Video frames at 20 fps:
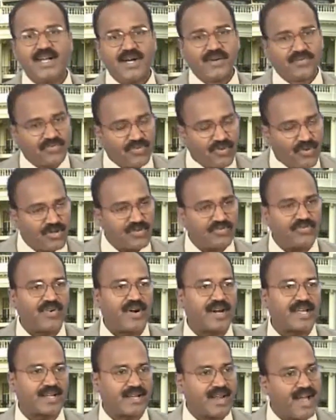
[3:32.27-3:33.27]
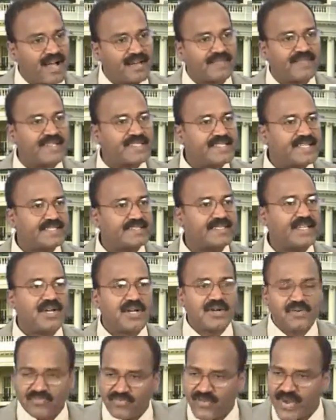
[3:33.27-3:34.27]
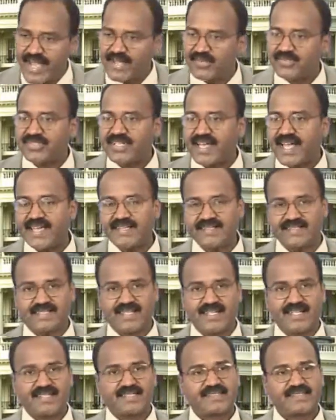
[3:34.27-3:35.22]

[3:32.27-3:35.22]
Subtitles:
4 for languages, 5 science,